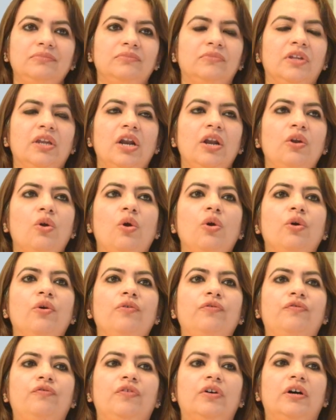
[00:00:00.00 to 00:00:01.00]
there are a lot
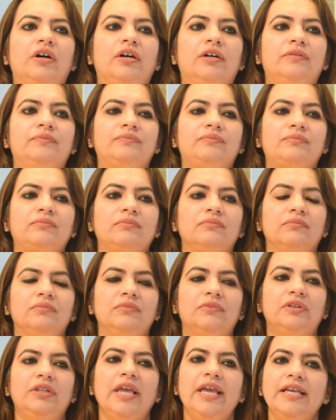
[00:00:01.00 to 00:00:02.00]

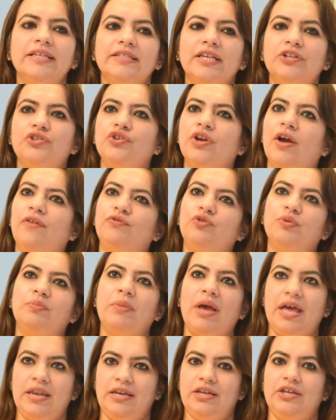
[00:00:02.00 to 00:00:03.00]
of things that you have to
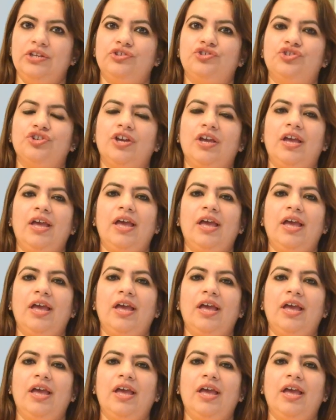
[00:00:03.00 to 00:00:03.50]
manage,